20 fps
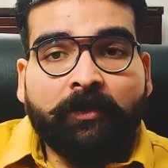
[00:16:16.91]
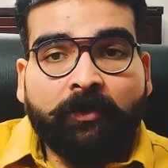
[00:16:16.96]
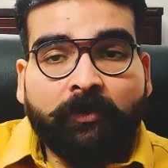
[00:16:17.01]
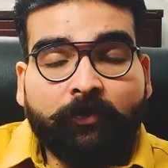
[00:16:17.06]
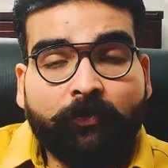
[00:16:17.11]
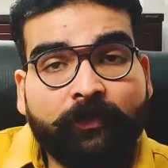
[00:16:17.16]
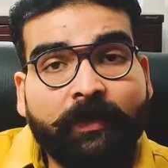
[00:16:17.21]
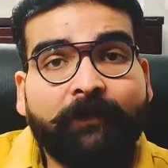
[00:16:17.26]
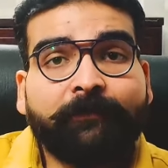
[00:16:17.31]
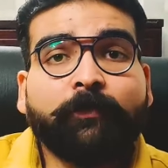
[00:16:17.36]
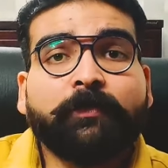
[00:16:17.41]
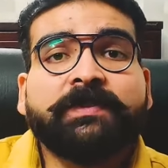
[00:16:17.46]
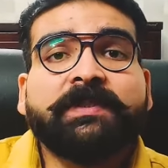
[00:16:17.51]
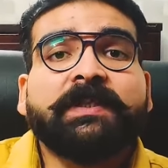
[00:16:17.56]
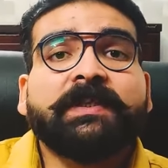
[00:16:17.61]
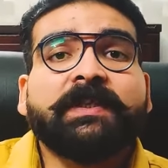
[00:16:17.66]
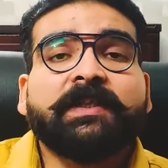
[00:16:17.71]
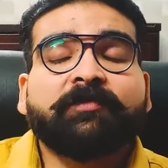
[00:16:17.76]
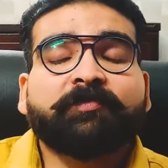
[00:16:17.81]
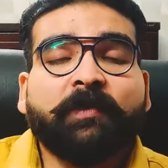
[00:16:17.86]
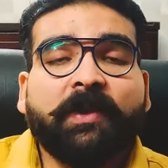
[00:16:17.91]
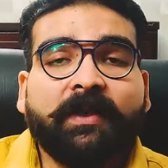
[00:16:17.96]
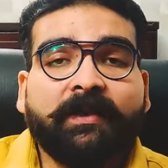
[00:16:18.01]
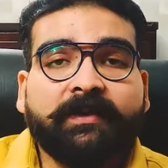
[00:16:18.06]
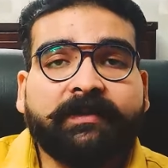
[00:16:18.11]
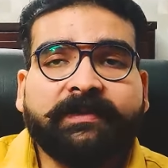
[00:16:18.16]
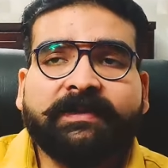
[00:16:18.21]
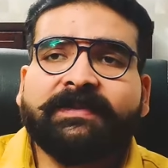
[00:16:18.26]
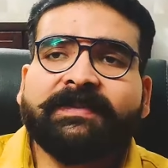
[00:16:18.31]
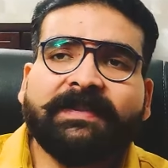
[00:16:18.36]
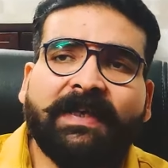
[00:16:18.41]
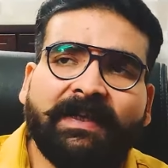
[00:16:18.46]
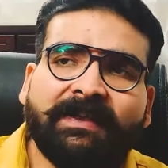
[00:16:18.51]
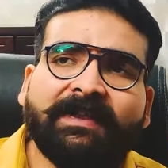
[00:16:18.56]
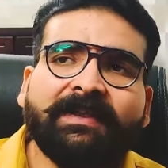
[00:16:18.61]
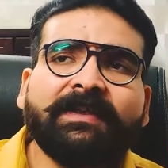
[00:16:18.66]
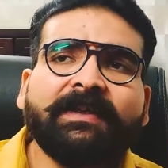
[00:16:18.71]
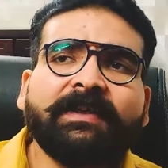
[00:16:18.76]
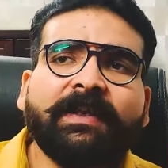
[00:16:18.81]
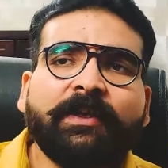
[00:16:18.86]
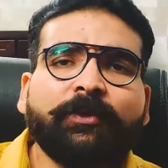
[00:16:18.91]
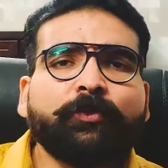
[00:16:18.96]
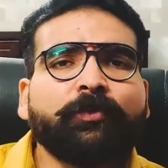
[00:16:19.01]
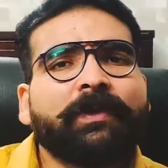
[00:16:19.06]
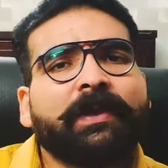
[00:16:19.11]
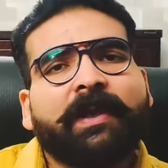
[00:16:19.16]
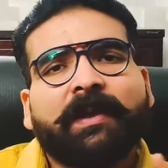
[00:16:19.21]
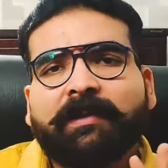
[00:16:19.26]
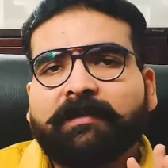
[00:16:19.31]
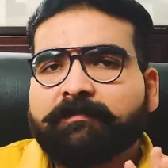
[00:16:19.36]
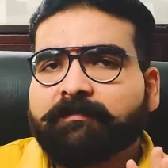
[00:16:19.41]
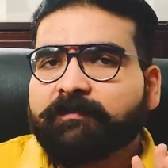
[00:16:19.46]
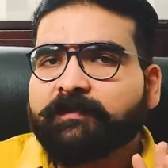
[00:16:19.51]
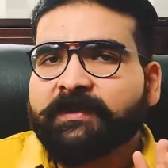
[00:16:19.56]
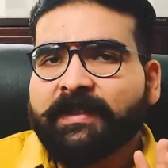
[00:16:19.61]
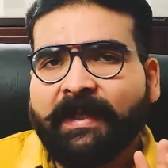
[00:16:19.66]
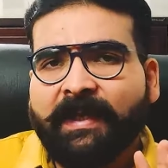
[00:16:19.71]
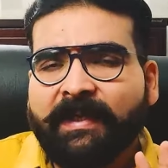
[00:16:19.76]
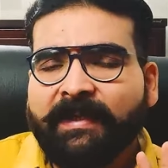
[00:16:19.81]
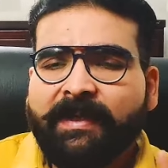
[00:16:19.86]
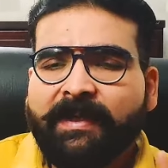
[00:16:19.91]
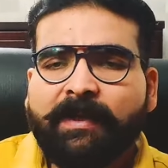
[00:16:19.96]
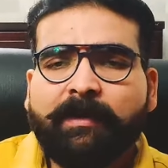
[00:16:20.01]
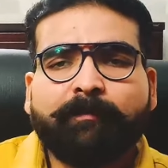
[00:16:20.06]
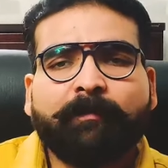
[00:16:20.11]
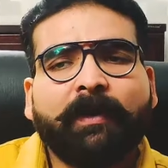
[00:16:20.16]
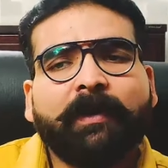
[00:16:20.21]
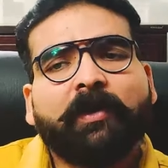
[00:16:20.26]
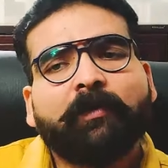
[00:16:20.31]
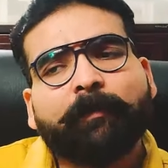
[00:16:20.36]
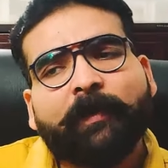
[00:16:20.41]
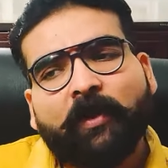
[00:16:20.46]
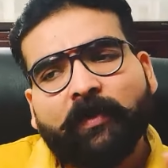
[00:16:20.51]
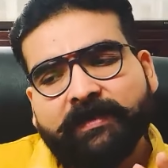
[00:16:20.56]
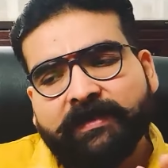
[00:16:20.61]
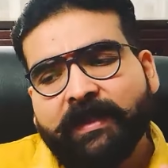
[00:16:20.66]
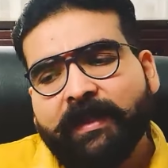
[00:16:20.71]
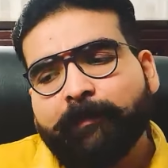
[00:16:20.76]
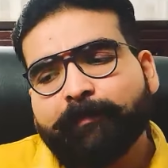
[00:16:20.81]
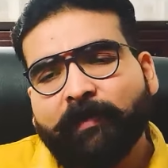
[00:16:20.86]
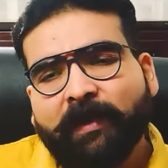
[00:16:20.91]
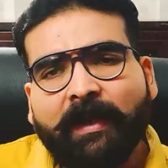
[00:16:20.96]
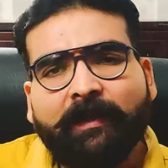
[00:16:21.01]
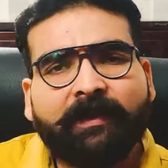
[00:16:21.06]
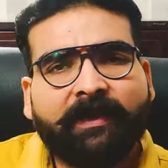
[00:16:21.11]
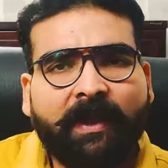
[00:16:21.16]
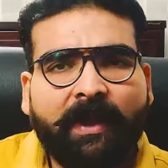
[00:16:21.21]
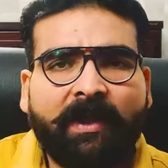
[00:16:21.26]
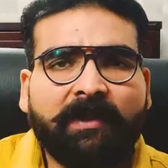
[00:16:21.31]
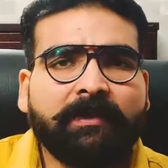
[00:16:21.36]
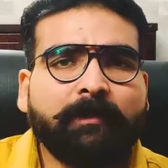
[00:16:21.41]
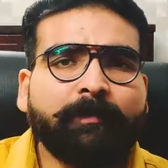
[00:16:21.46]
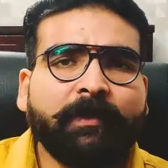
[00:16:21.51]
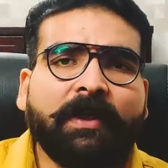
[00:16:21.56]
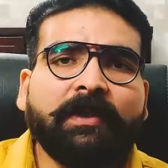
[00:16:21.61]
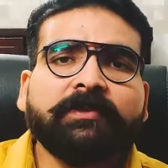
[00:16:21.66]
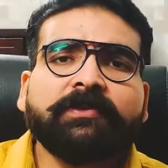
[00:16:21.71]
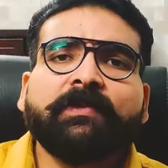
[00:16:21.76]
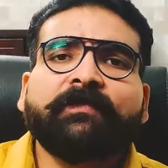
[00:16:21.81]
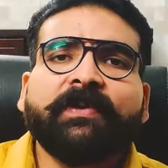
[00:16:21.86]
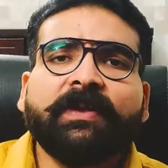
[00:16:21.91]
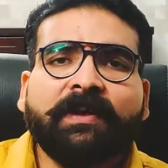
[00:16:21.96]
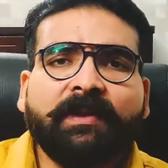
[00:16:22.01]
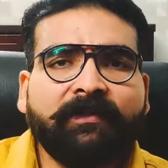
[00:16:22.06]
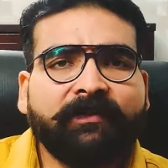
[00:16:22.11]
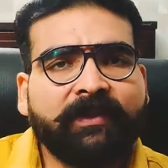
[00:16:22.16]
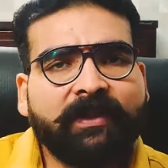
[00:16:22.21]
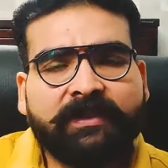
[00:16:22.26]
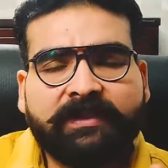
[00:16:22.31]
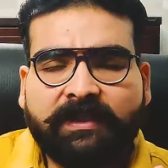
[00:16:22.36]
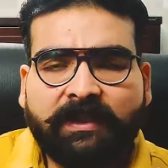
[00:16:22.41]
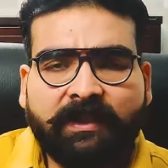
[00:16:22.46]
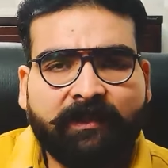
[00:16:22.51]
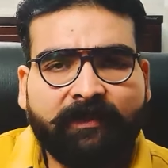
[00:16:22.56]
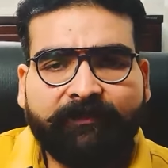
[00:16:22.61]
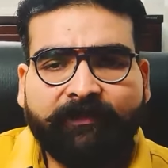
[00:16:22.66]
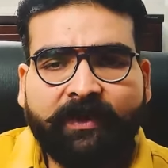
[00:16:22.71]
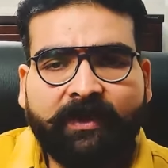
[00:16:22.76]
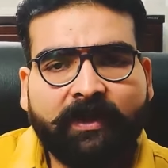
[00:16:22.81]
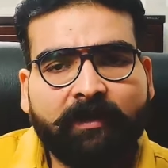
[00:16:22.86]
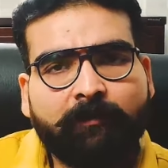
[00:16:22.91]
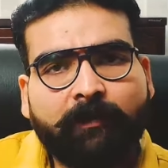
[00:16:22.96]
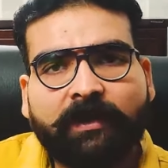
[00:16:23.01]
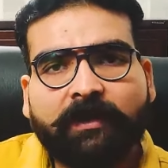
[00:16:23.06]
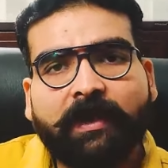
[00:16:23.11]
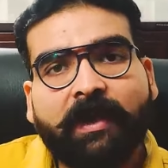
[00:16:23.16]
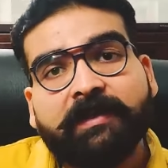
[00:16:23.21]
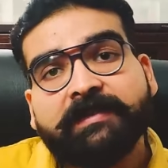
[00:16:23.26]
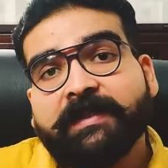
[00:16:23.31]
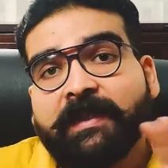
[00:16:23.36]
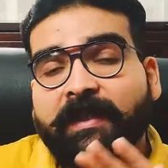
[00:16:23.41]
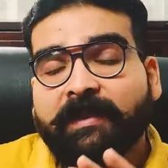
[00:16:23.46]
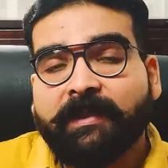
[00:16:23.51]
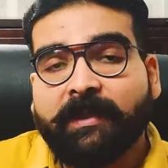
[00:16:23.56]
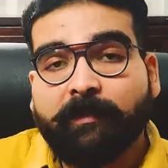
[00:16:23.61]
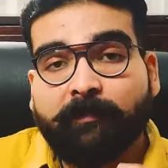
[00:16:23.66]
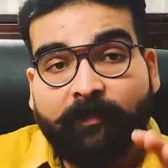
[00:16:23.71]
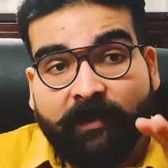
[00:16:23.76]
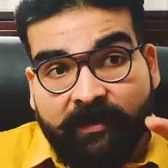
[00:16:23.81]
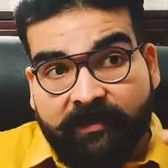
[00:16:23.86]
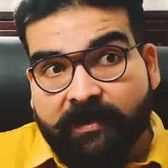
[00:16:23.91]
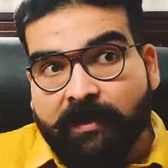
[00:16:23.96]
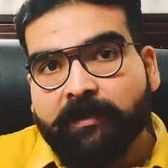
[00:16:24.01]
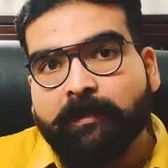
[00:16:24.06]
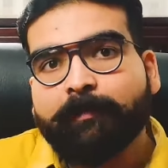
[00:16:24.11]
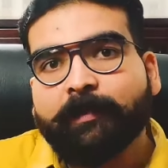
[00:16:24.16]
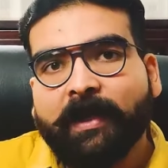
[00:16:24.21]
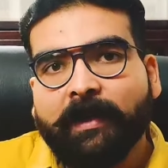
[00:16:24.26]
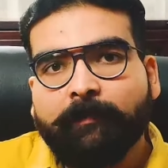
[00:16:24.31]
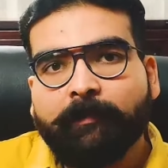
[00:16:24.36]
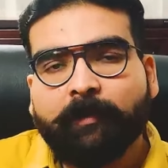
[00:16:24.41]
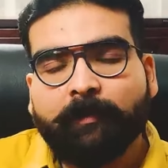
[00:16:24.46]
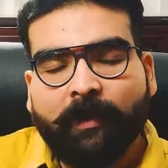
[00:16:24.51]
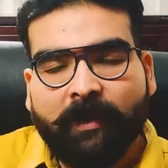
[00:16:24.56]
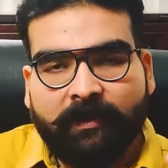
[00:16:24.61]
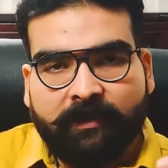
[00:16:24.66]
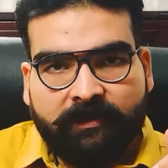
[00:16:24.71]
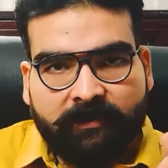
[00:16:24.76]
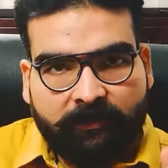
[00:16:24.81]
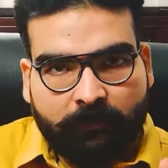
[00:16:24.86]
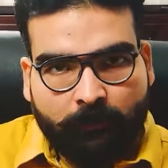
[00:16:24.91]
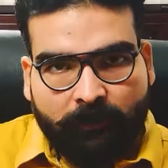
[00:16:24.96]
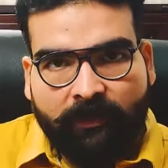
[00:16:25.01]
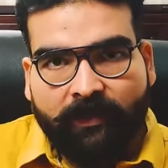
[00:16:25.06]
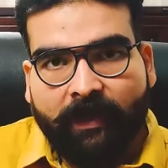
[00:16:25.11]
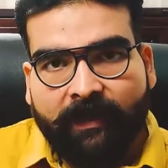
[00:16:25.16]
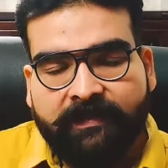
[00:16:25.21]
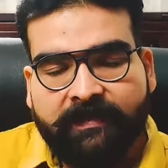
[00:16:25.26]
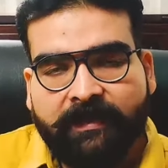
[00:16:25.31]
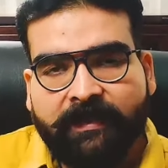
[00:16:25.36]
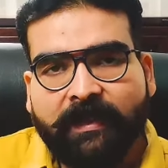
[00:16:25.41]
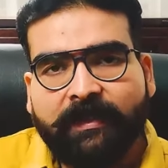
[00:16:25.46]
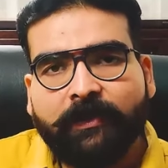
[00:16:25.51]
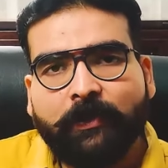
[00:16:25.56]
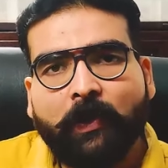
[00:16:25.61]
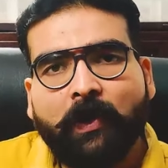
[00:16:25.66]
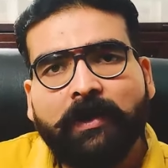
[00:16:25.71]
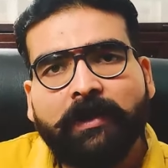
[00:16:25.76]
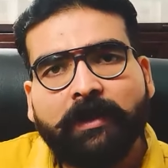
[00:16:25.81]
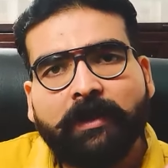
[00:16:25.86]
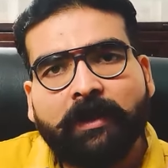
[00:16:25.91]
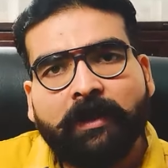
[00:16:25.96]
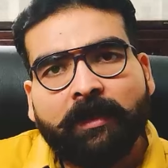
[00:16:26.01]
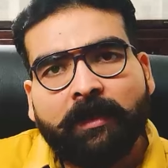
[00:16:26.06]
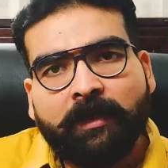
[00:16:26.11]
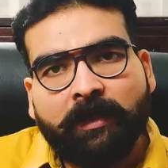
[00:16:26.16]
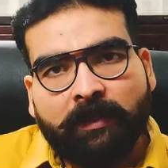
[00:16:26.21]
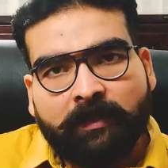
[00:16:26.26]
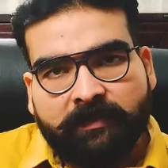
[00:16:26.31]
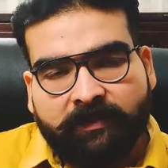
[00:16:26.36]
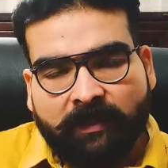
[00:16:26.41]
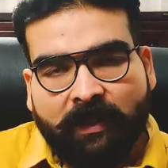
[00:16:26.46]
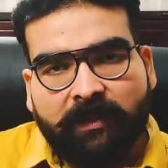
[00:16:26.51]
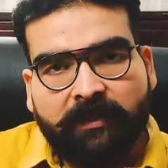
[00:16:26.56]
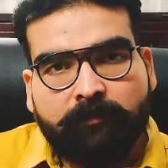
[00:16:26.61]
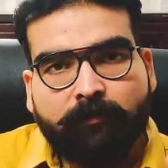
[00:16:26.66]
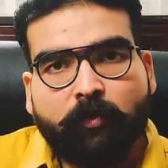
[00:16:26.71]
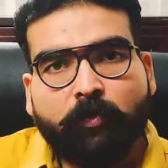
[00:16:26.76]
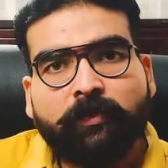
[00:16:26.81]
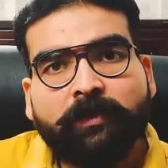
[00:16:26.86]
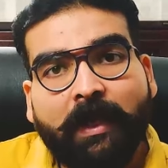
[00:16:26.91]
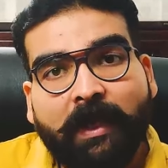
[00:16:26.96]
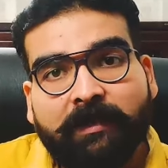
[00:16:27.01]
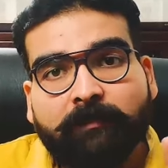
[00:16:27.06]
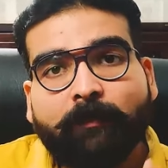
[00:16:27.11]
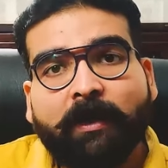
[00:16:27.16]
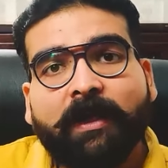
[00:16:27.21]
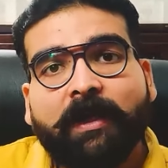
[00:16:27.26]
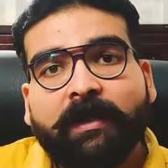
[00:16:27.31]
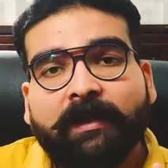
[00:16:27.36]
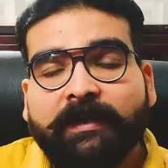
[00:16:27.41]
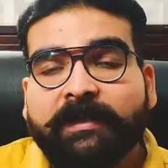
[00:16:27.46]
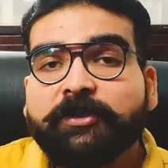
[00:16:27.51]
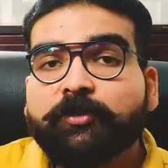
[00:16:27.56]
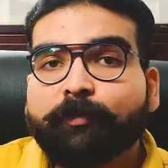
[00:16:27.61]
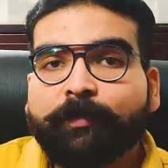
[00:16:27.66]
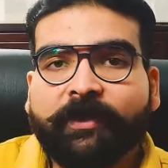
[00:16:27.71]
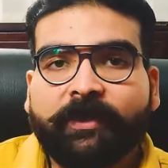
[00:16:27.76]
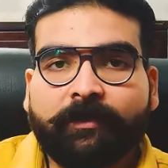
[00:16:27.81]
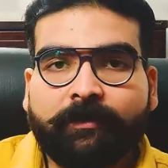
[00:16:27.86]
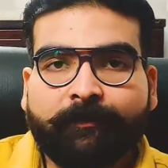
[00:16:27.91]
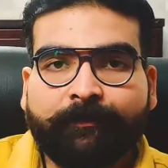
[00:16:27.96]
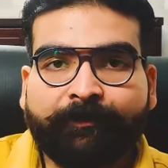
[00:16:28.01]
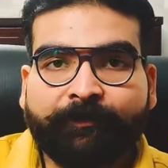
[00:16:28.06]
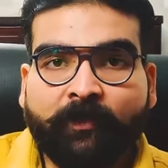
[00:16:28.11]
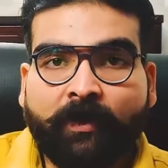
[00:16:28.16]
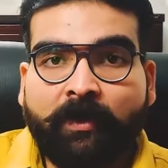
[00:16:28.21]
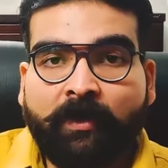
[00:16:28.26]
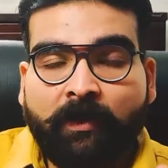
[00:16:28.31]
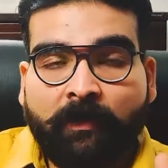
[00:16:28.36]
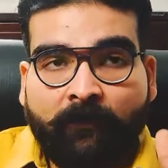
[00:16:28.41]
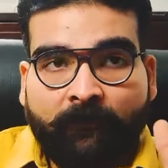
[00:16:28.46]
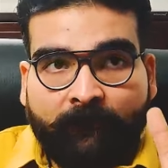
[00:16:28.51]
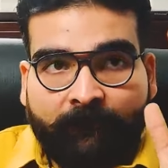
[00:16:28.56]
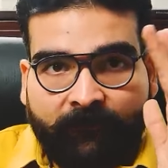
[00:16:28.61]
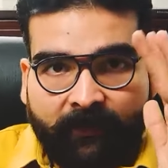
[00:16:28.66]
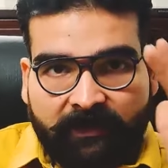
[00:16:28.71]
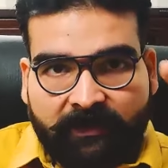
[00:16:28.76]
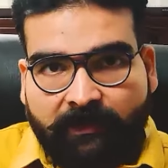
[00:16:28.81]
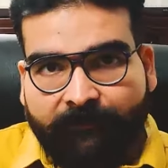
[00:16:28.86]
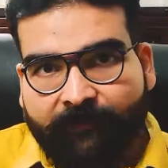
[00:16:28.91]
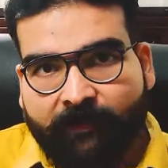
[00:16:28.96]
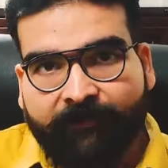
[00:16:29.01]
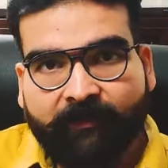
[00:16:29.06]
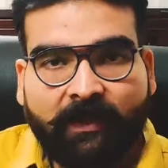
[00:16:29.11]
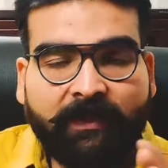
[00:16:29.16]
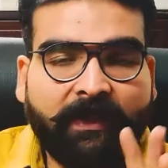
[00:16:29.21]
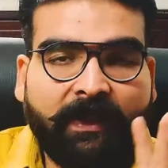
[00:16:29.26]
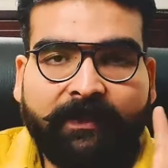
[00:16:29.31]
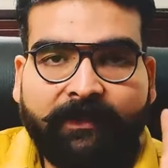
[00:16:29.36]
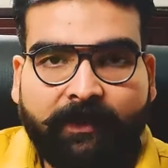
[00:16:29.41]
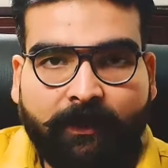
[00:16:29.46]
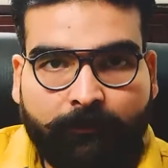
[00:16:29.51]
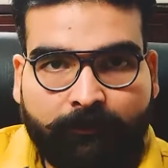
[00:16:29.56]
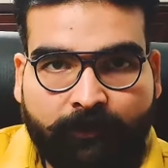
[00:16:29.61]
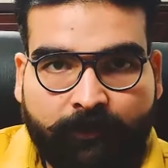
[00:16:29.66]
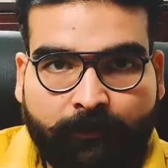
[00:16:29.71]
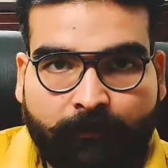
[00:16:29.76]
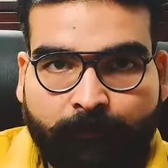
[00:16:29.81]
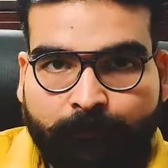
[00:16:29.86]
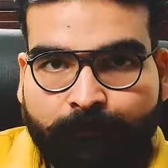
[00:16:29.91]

So you have to see these planets. And Saturn and Ketu, they are secondary because they are the planets of renunciation and everything, but they are secondary. These are the primary planets. So Ascendant Lord, Sun, Moon, Atma Karak and Jupiter. First, fifth and ninth house.